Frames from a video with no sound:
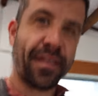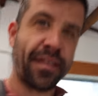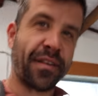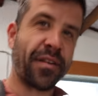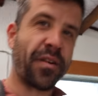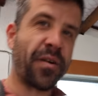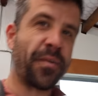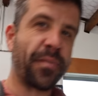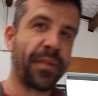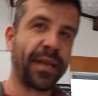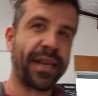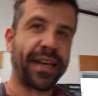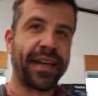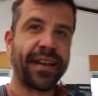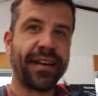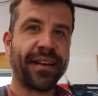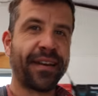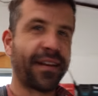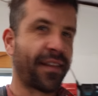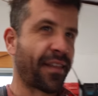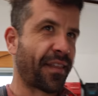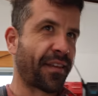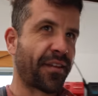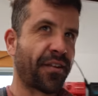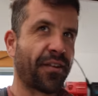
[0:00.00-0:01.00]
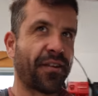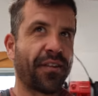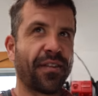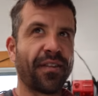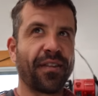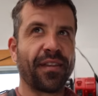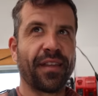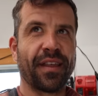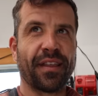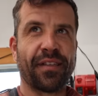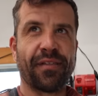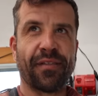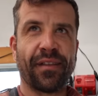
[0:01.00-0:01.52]
it's complicated, it's because
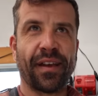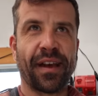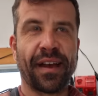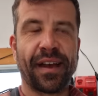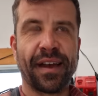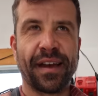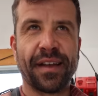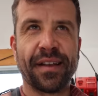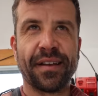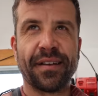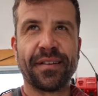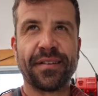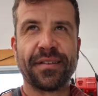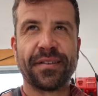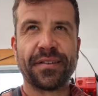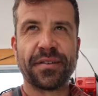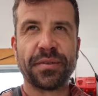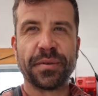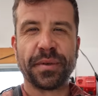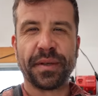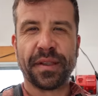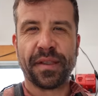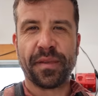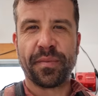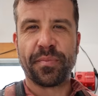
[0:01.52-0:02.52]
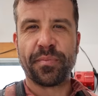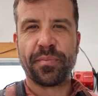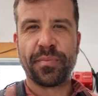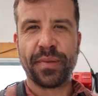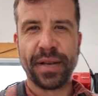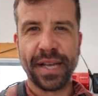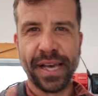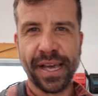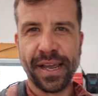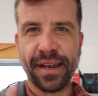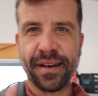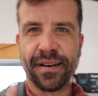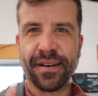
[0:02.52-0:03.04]
it's hard to
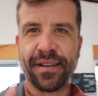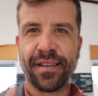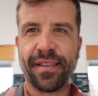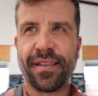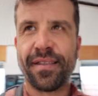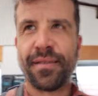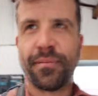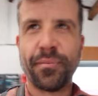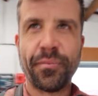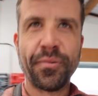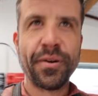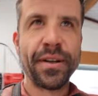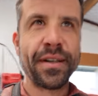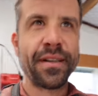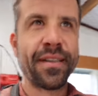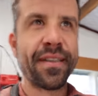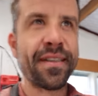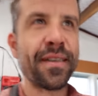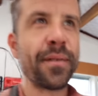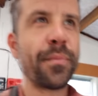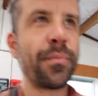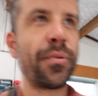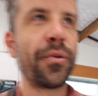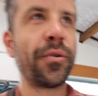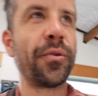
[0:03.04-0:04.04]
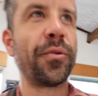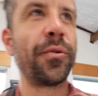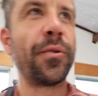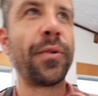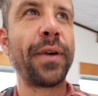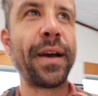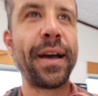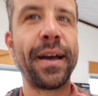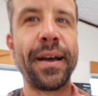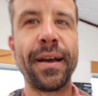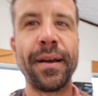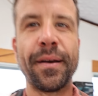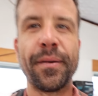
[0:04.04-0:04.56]
explain. It's pretty simple
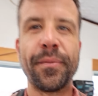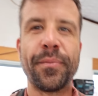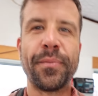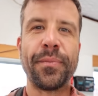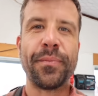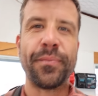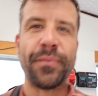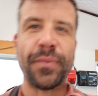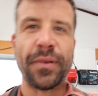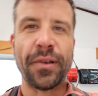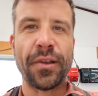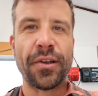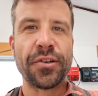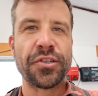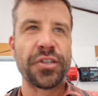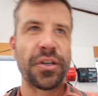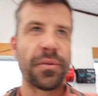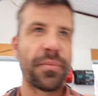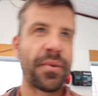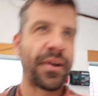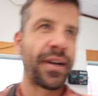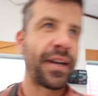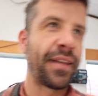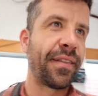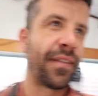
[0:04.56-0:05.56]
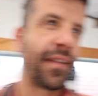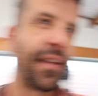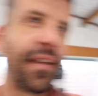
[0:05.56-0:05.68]
uh, logic behind